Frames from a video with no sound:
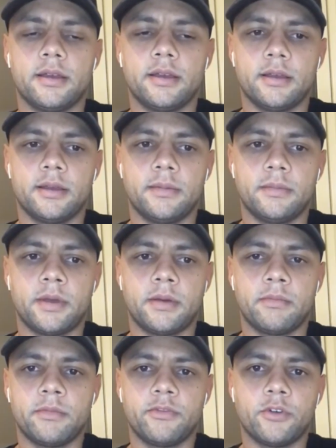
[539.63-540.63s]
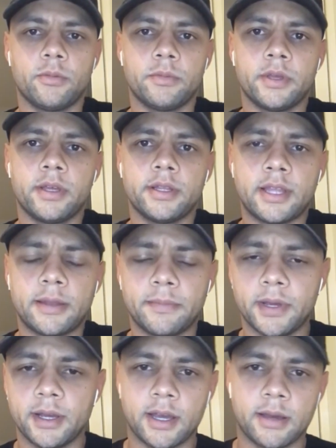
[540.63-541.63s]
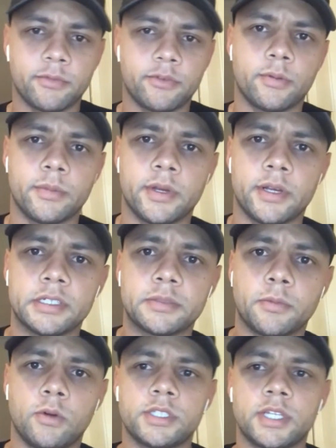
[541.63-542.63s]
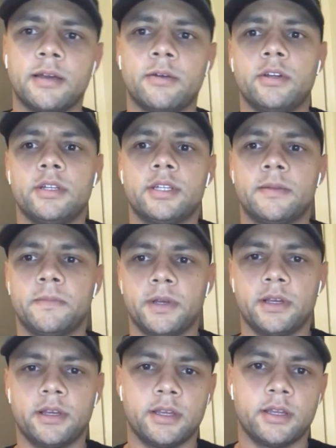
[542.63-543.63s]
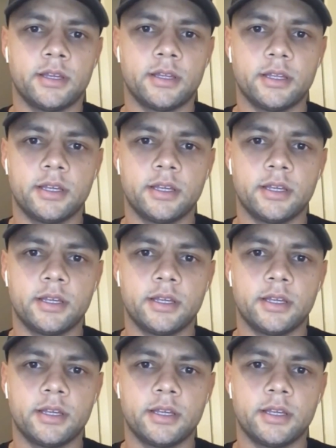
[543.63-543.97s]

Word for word: I, I'm from uh, Denmark. I'm from a small town in Denmark, uh,